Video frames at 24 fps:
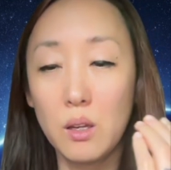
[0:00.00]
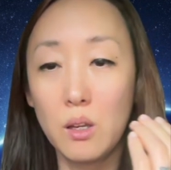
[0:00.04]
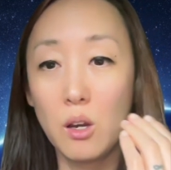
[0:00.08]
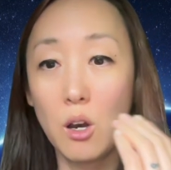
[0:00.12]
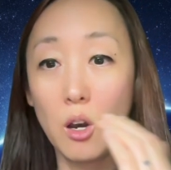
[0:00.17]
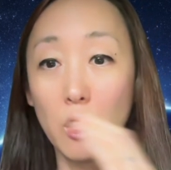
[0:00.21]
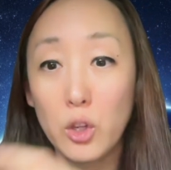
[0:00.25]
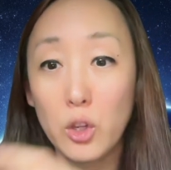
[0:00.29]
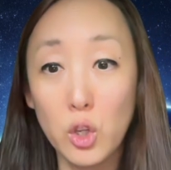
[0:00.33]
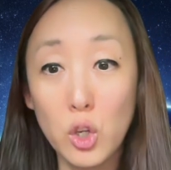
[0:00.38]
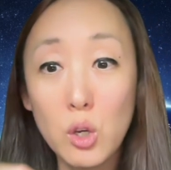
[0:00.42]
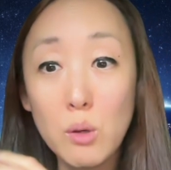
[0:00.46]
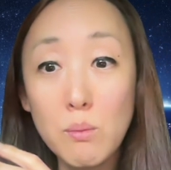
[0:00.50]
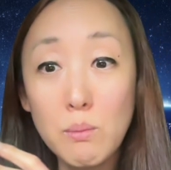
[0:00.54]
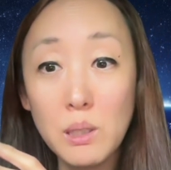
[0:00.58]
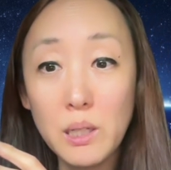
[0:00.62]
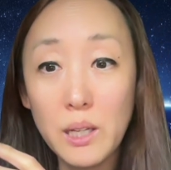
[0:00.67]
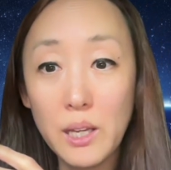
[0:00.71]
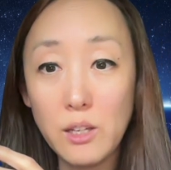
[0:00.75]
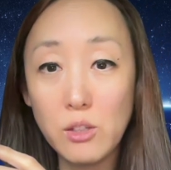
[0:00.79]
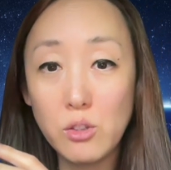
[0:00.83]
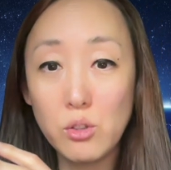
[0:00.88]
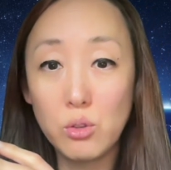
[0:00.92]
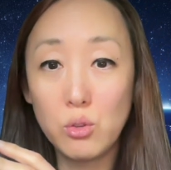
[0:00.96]

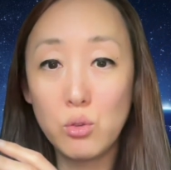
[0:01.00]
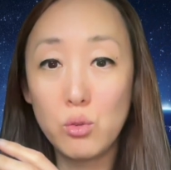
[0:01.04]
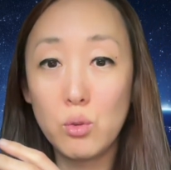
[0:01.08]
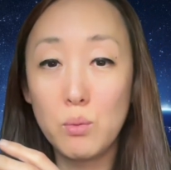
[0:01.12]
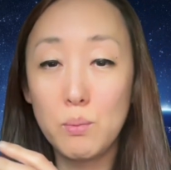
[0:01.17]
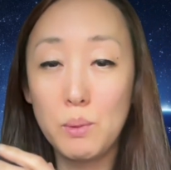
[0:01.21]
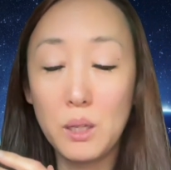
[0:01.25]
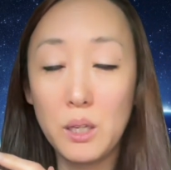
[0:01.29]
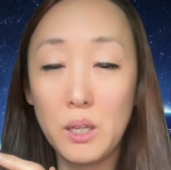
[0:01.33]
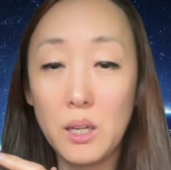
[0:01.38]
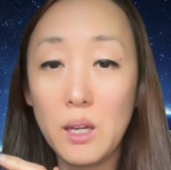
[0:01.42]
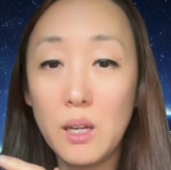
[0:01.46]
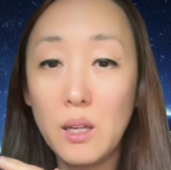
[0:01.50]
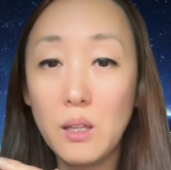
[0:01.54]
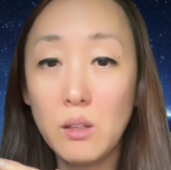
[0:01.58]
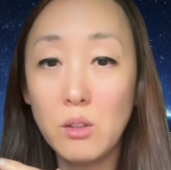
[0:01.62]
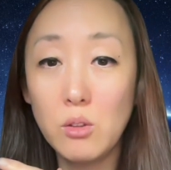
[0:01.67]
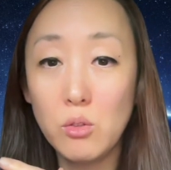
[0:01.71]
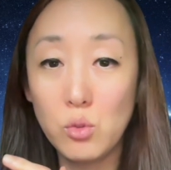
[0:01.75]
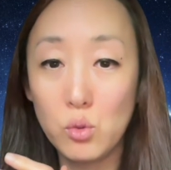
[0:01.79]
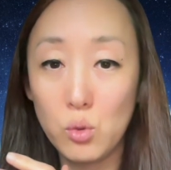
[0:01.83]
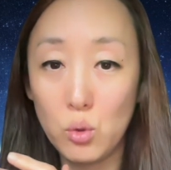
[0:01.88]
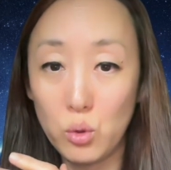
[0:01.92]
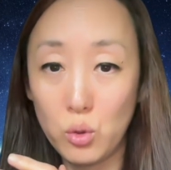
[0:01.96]
accumulation to begin.
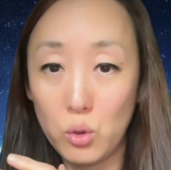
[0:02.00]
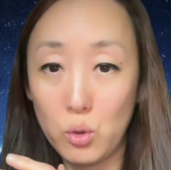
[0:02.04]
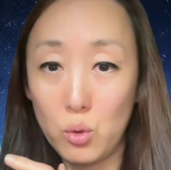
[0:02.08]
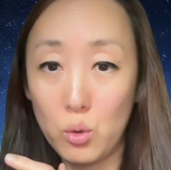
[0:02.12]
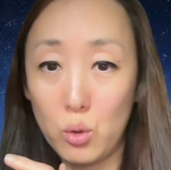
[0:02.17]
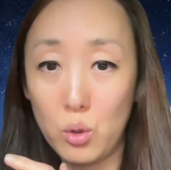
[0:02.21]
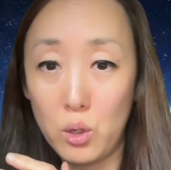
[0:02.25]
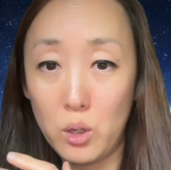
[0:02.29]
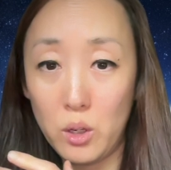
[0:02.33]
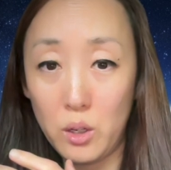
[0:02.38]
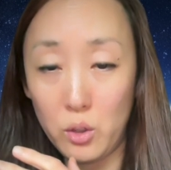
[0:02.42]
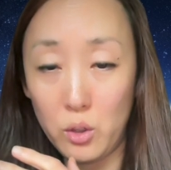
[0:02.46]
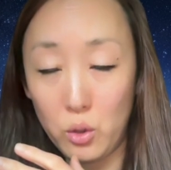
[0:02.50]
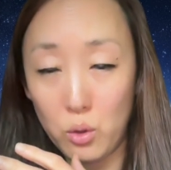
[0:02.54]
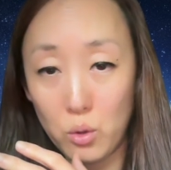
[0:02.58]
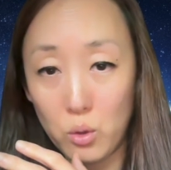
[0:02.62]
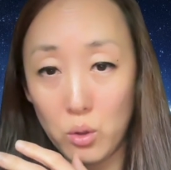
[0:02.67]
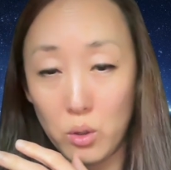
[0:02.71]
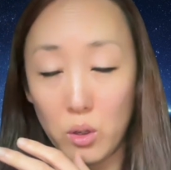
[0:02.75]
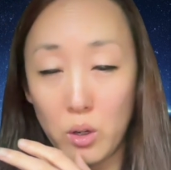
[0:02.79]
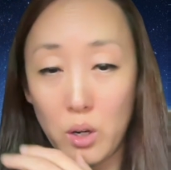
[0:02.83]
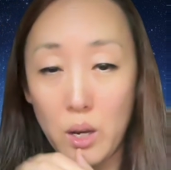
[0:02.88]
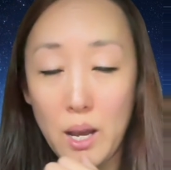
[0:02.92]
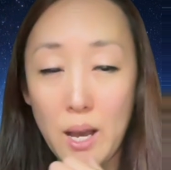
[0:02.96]
So
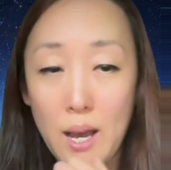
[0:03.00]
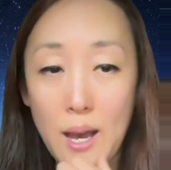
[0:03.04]
your